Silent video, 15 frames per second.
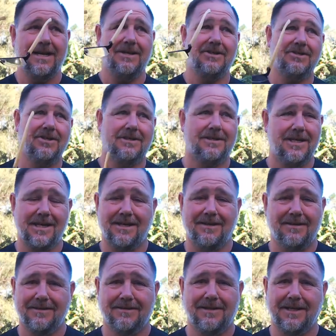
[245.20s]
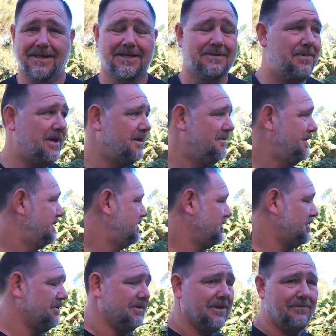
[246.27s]
You should see the experiments I
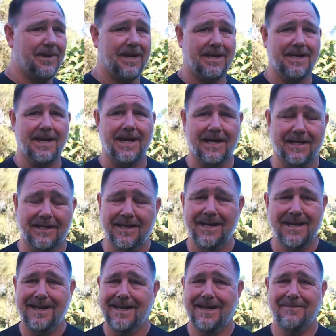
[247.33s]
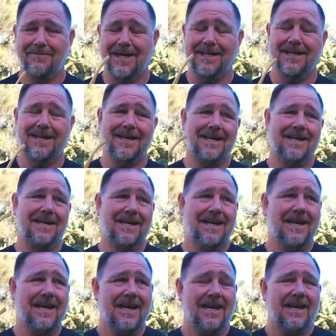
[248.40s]
do in the backyard. But
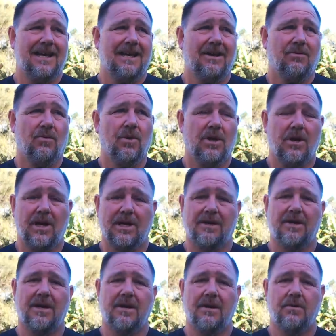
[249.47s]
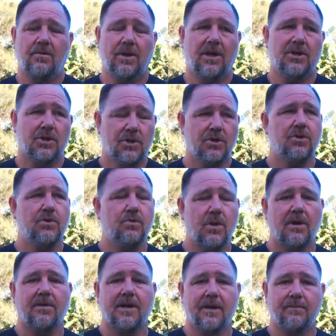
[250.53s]
what I do
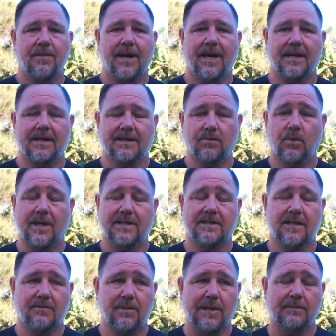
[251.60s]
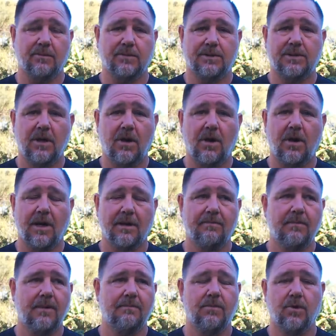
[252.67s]
worry about is wasting people's time
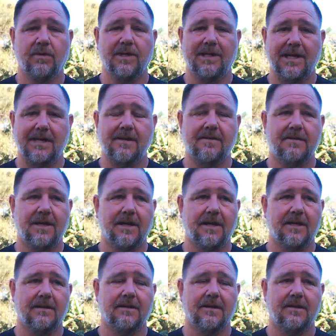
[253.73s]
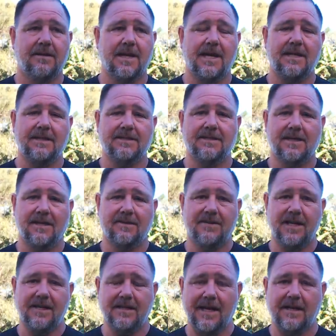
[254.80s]
more than anything. And that is the
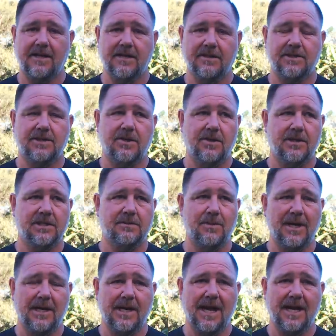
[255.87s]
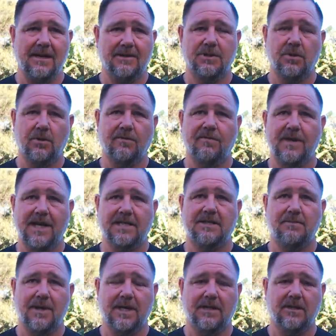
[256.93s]
thing that concerns me and sort of gets
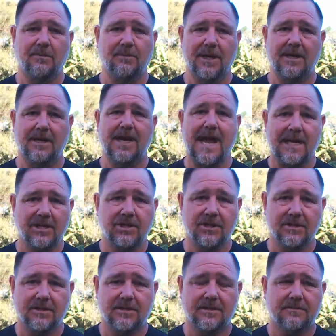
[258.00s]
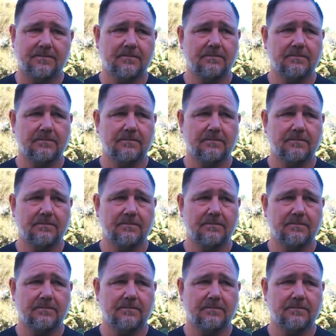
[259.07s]
me a little bit anxious,